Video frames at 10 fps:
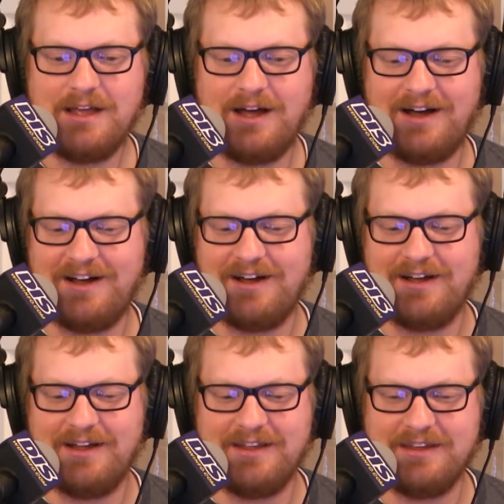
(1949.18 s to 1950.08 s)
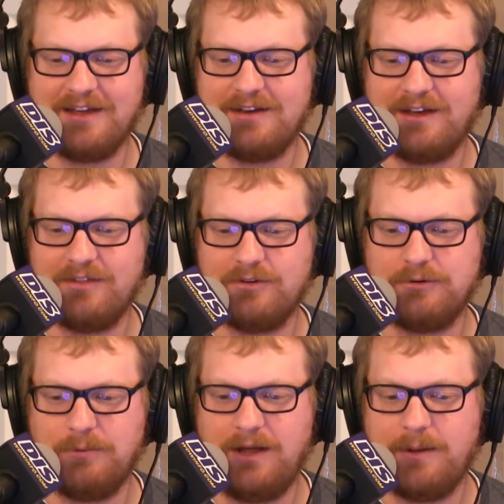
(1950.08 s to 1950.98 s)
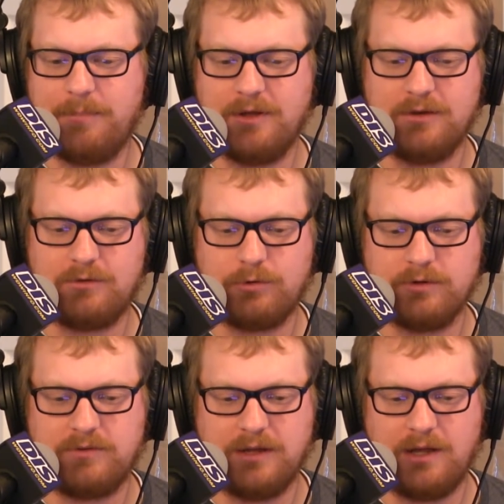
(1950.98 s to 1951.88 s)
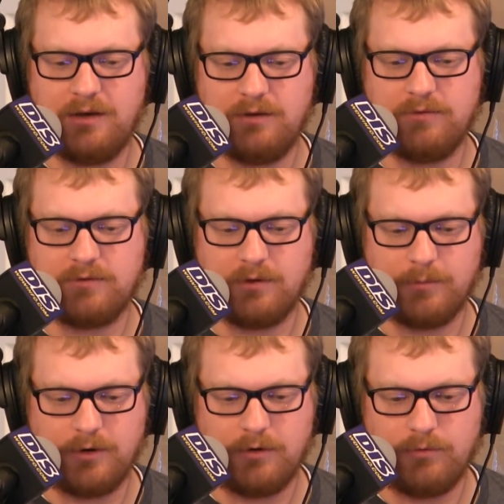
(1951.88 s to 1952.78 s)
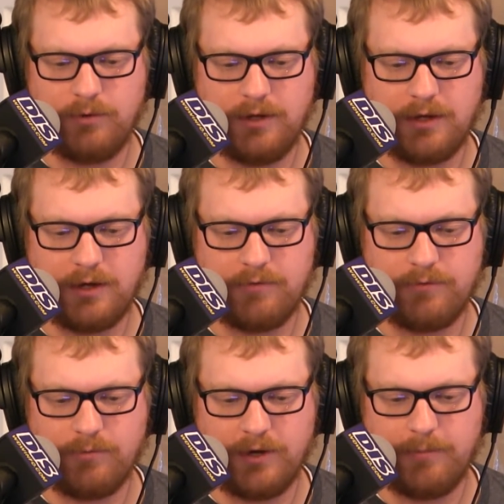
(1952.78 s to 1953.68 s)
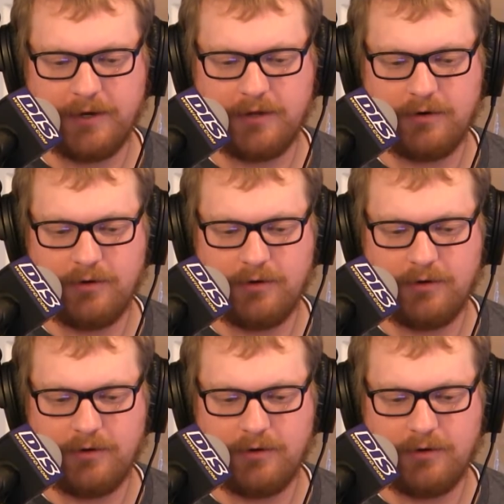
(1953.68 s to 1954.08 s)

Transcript: Yeah, neither do I. But towards the end of the summer, we have. Wait a minute.